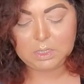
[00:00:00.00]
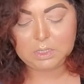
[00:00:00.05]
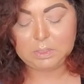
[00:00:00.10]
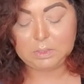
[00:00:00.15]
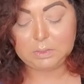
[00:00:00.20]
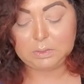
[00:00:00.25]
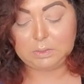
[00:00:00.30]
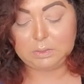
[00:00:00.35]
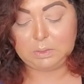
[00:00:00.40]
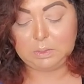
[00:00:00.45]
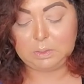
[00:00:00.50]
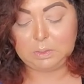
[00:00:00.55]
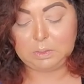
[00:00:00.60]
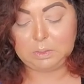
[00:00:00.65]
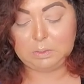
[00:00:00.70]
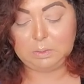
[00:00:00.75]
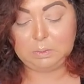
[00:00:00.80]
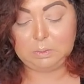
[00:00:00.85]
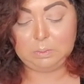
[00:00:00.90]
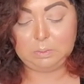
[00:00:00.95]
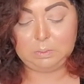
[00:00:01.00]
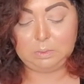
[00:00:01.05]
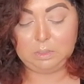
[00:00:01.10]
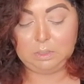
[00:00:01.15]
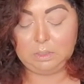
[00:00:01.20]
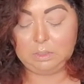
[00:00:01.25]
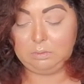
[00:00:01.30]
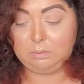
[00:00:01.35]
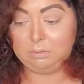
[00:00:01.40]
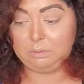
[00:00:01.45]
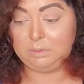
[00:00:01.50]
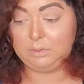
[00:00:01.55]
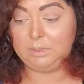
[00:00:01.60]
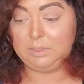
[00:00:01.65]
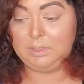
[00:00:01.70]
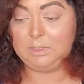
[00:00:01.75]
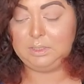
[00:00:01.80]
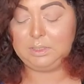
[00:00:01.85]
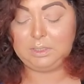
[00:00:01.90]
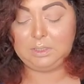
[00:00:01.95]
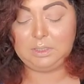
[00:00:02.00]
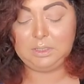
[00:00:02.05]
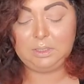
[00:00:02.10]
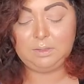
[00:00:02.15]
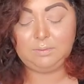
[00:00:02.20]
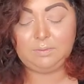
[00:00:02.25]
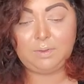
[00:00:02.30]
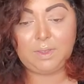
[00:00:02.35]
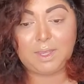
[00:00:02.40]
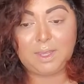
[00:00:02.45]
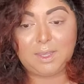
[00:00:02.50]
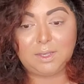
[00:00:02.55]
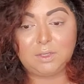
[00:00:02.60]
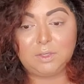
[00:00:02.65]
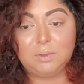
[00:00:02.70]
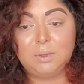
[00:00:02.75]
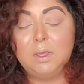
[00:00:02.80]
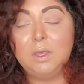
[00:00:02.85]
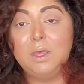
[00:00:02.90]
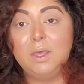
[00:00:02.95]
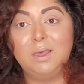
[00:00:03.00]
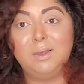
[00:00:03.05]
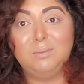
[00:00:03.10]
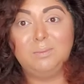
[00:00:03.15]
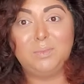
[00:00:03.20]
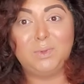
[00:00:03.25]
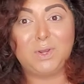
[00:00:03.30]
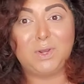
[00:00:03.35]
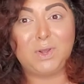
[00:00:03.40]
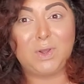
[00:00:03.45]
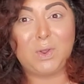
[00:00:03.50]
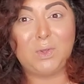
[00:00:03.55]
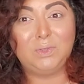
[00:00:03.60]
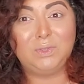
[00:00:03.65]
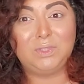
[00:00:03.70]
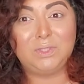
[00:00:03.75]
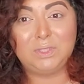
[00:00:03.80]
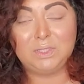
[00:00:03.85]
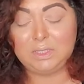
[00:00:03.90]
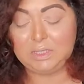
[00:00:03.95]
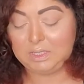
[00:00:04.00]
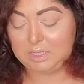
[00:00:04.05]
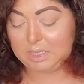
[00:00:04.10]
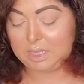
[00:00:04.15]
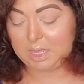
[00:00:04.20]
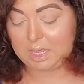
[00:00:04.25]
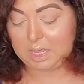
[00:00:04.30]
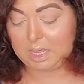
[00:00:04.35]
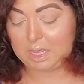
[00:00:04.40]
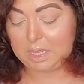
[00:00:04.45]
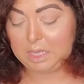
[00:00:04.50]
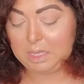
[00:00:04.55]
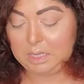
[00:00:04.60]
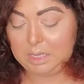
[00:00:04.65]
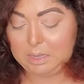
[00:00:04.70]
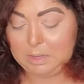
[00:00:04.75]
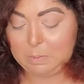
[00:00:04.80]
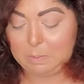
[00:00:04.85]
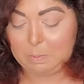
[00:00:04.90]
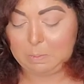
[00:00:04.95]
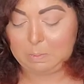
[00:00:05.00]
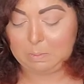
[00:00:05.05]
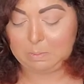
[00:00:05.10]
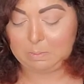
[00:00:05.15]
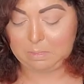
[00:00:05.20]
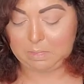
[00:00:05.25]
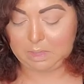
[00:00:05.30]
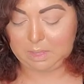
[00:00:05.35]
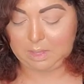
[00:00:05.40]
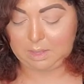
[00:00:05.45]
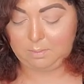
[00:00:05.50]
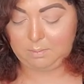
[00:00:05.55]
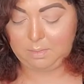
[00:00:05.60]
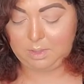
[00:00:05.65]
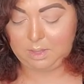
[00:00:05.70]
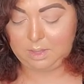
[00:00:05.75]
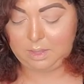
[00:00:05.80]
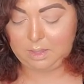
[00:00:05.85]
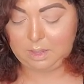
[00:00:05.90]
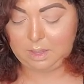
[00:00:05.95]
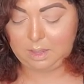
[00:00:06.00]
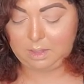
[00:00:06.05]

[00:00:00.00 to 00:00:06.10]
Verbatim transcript: So we'll see if I can put it on today, maybe.